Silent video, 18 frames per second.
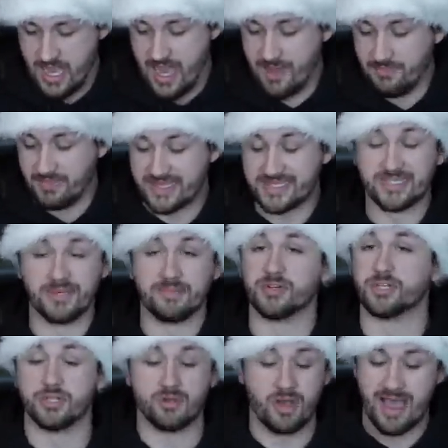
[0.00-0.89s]
Lesson
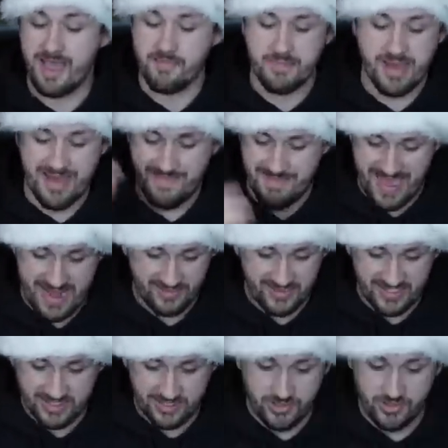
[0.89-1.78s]
number two, I am not mad
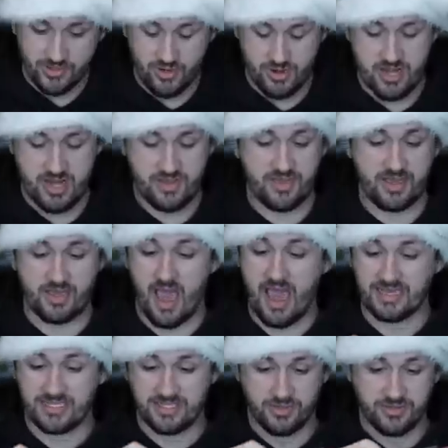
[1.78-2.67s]
at this dude or anything.
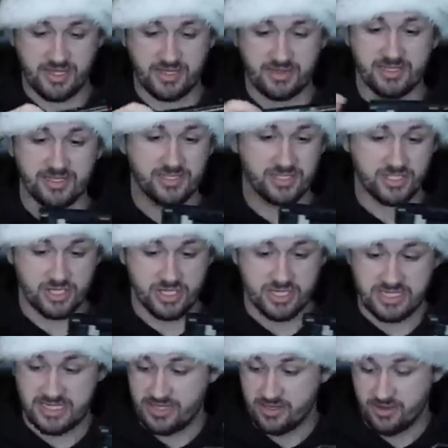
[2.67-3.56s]
I still think this is a
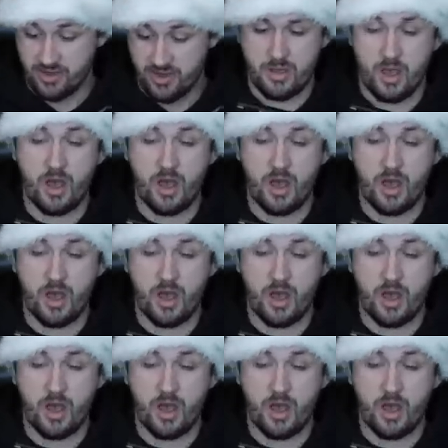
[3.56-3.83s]
good deal.